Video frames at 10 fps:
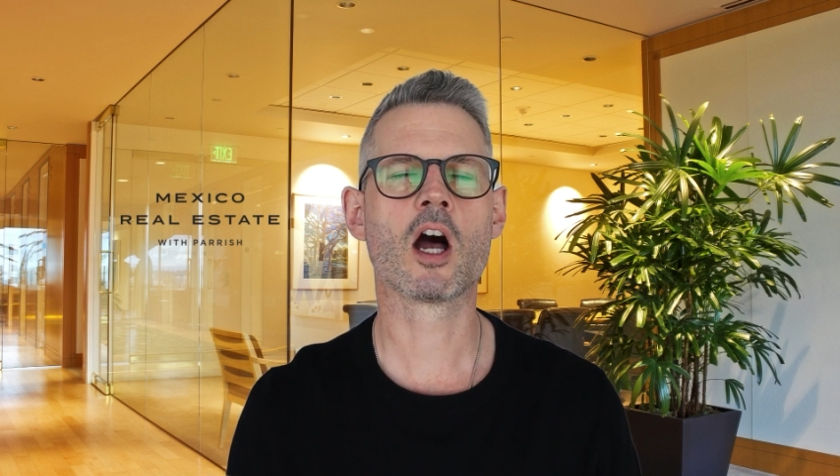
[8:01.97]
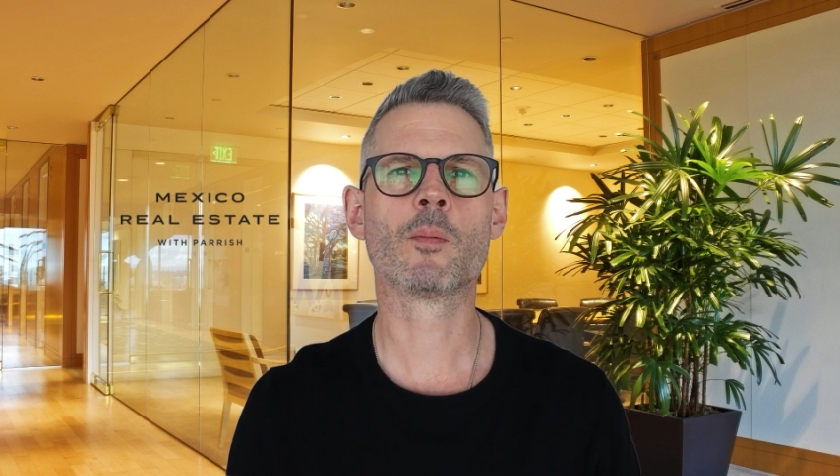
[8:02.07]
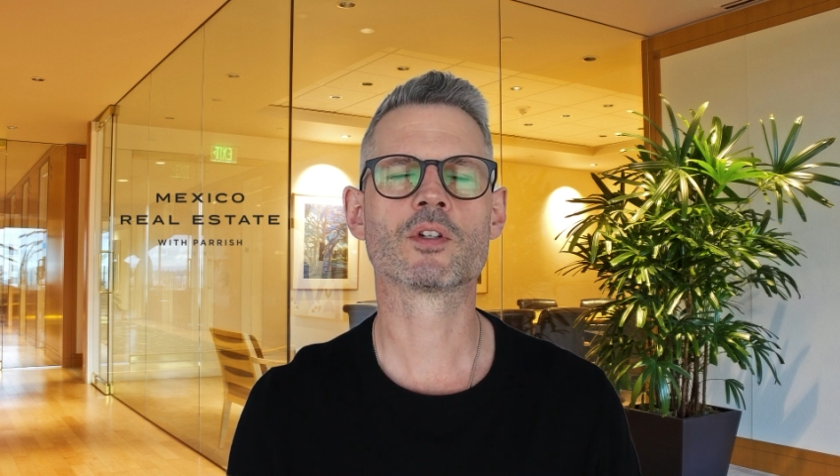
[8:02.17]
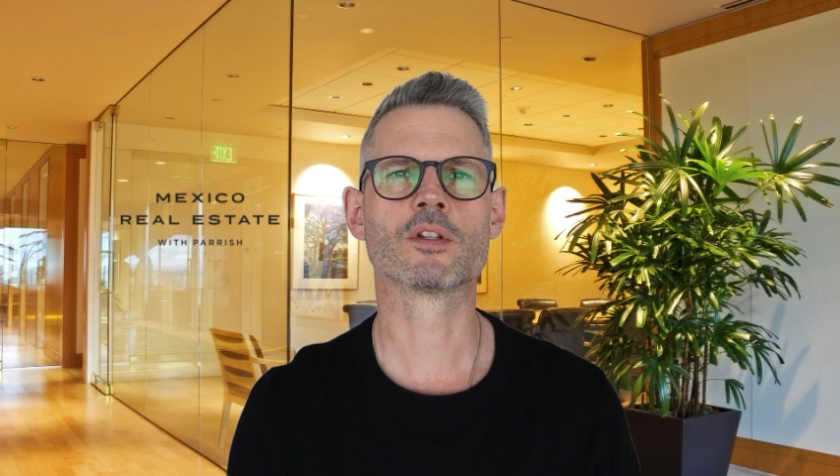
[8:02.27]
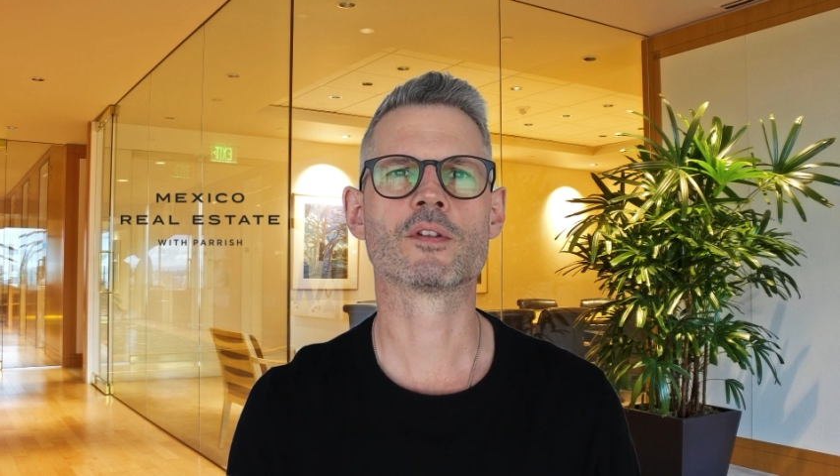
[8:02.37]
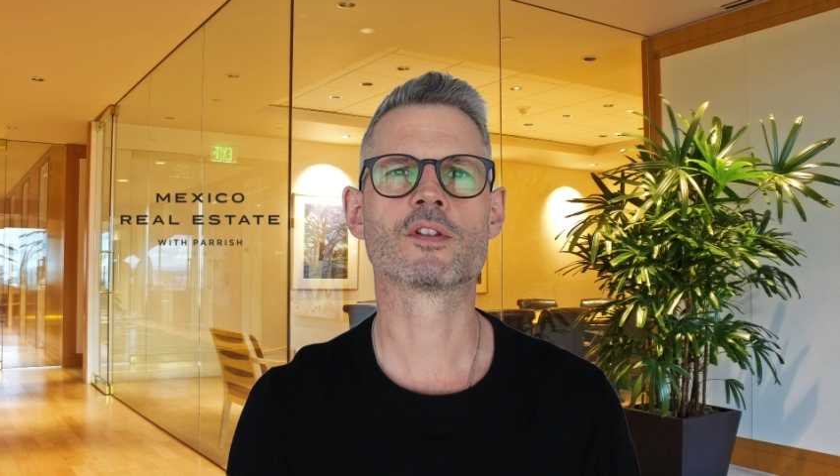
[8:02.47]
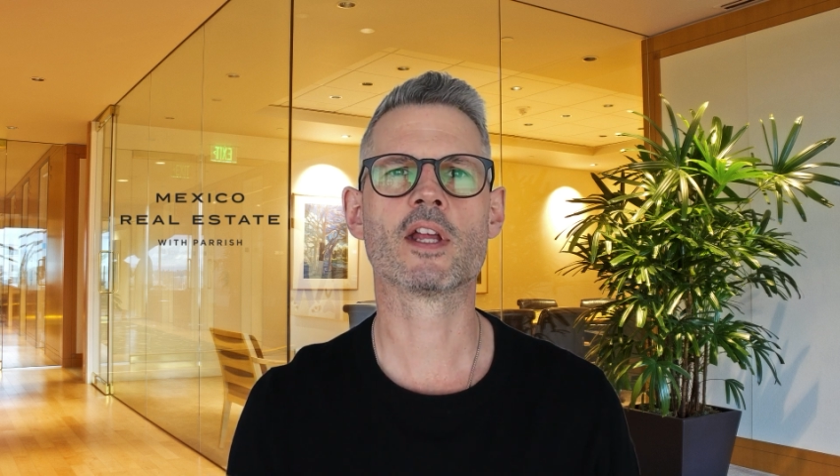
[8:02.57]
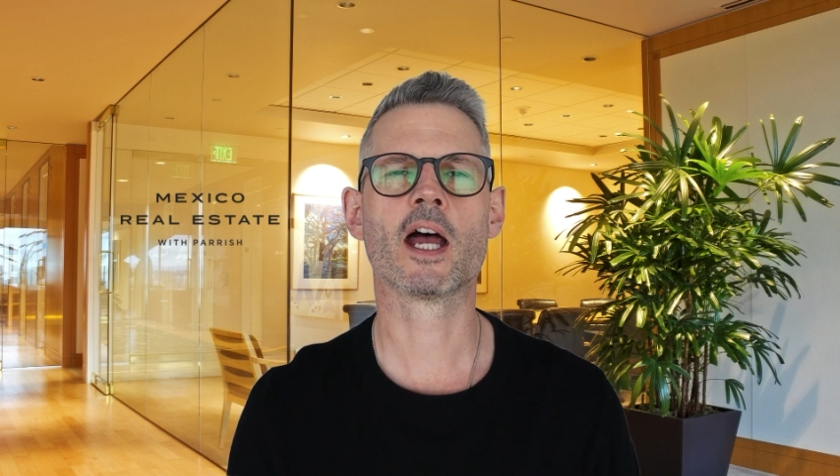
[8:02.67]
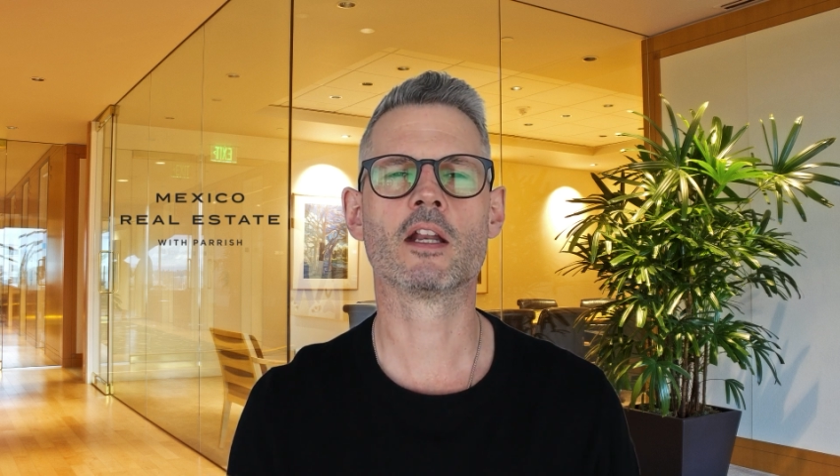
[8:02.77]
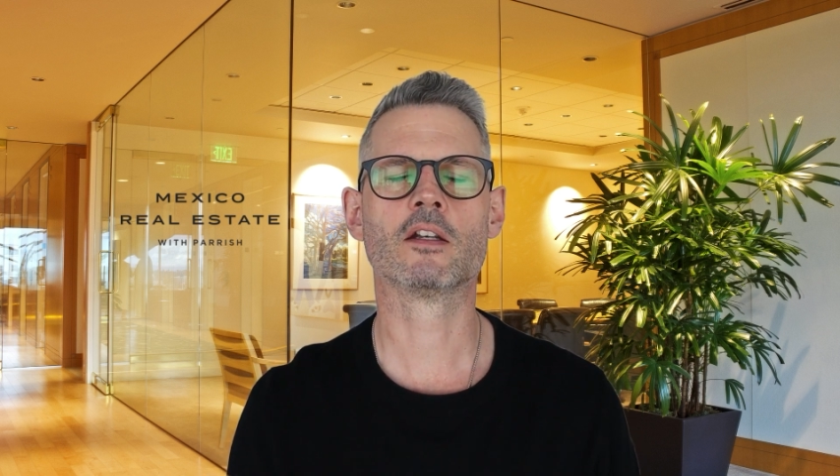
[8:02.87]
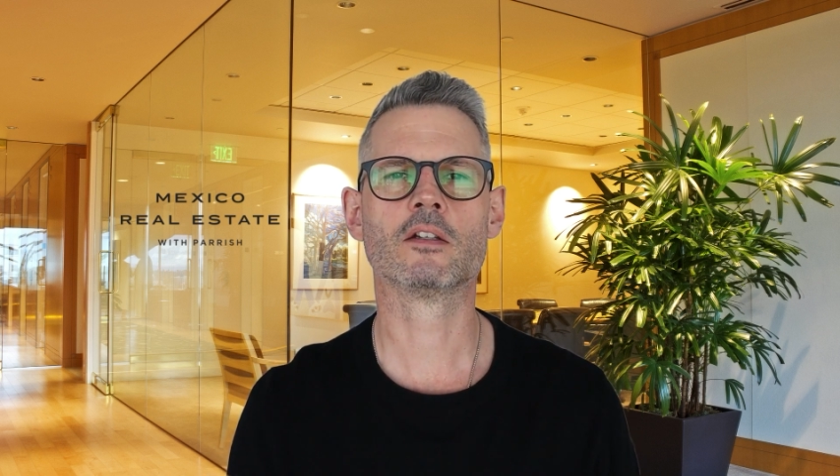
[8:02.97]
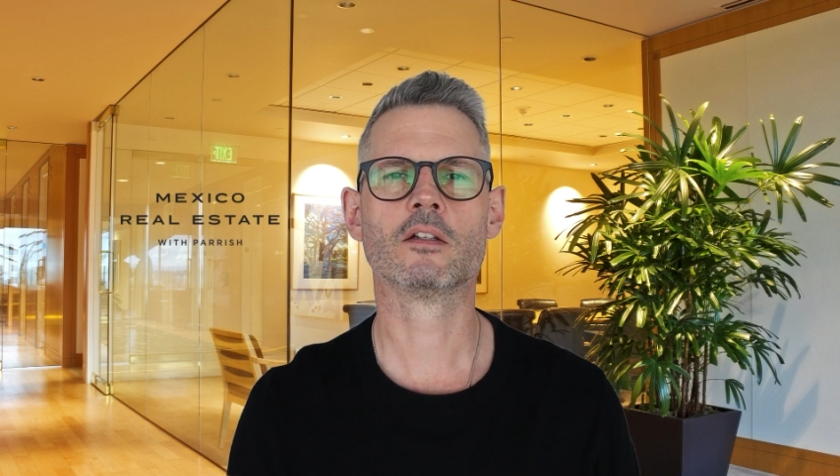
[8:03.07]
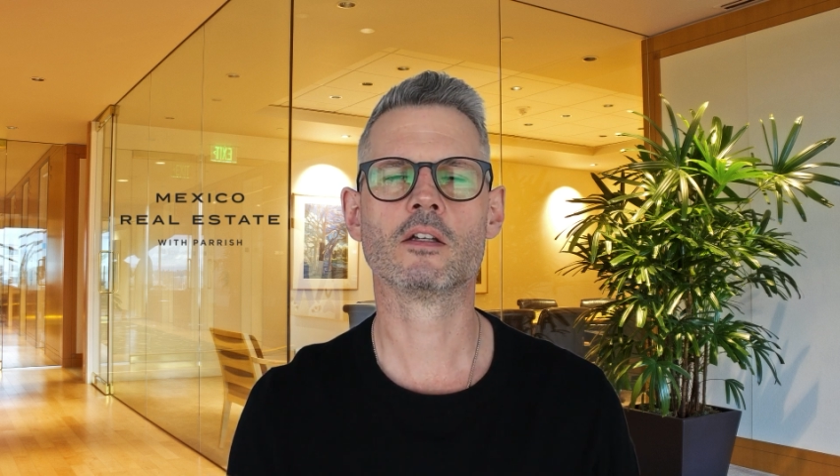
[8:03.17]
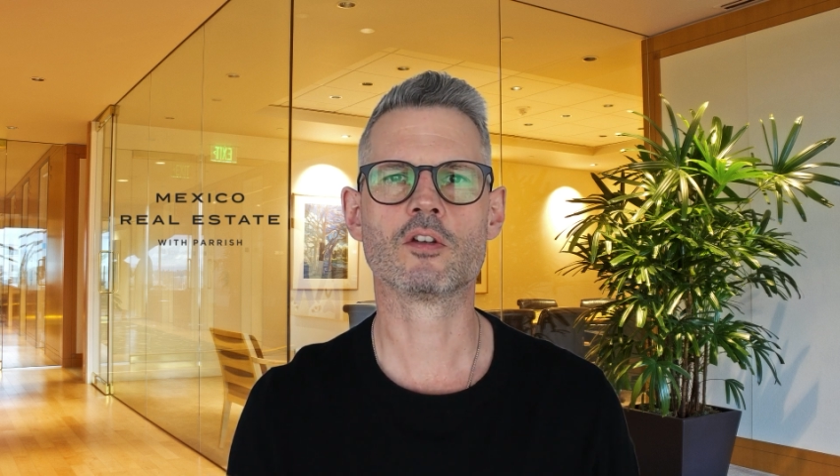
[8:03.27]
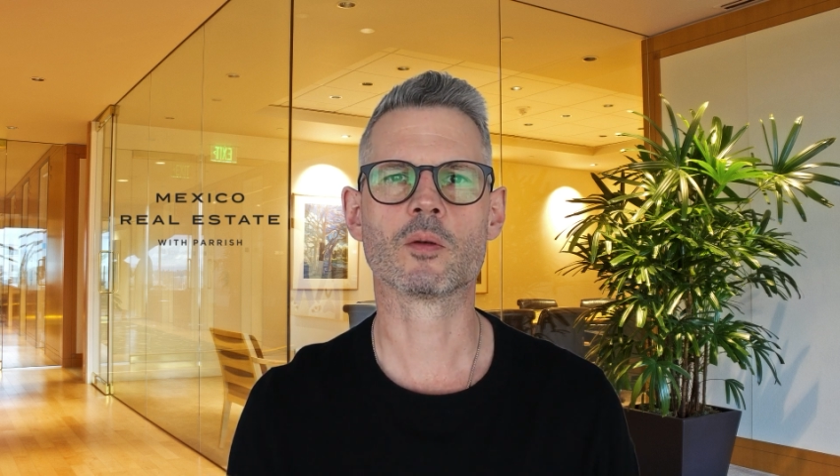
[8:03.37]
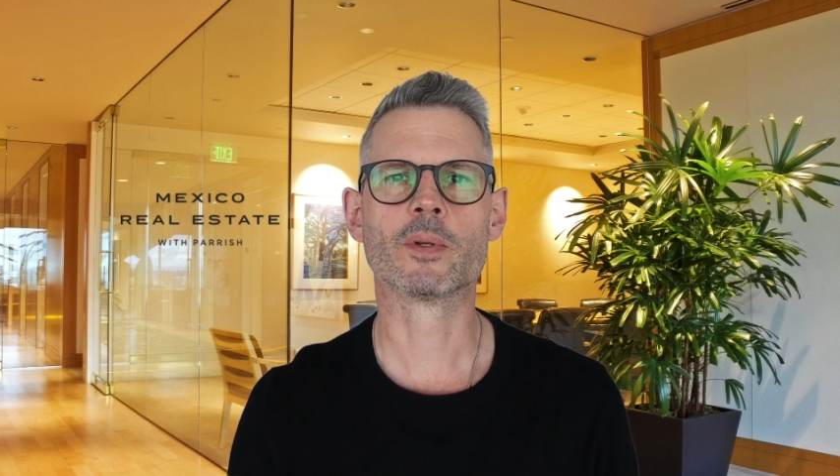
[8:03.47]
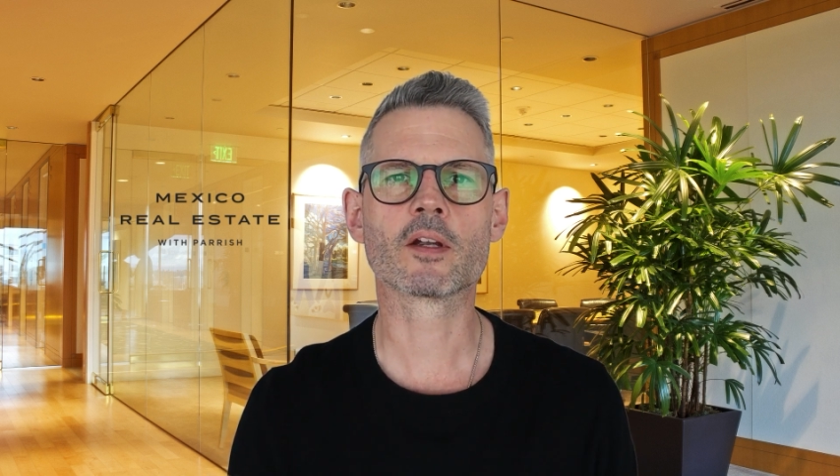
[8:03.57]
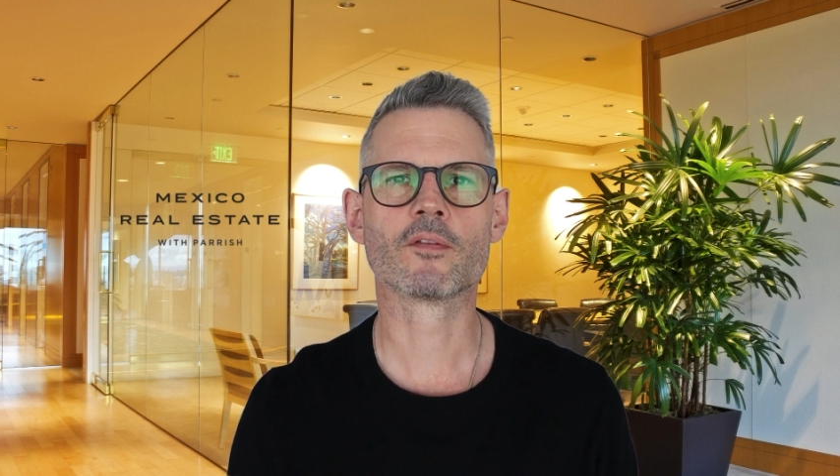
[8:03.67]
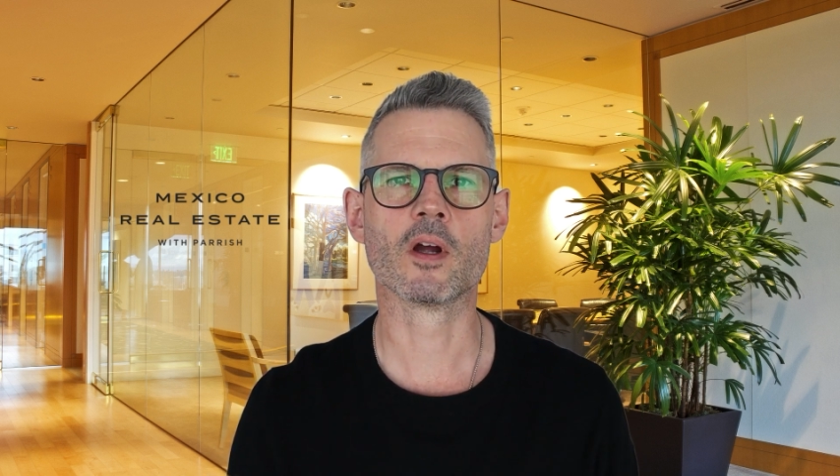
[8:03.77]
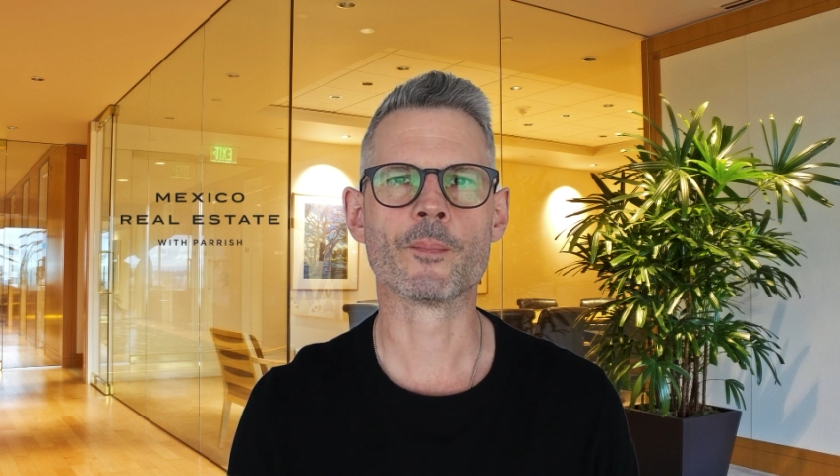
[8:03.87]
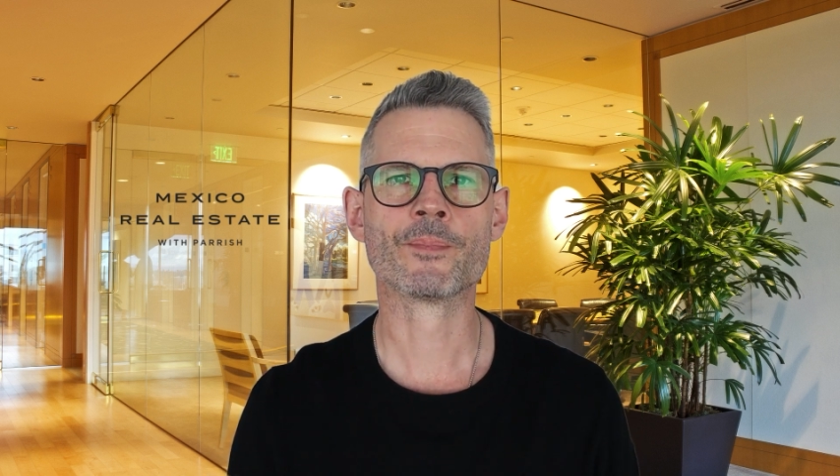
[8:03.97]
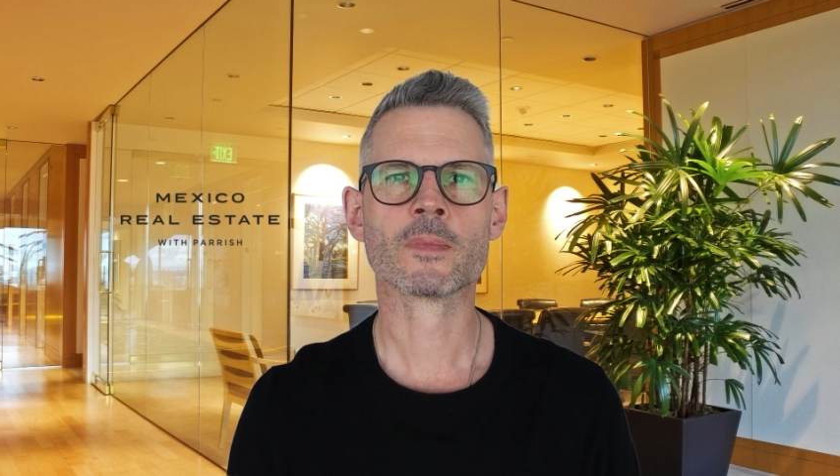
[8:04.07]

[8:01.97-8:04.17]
options that you can pick from.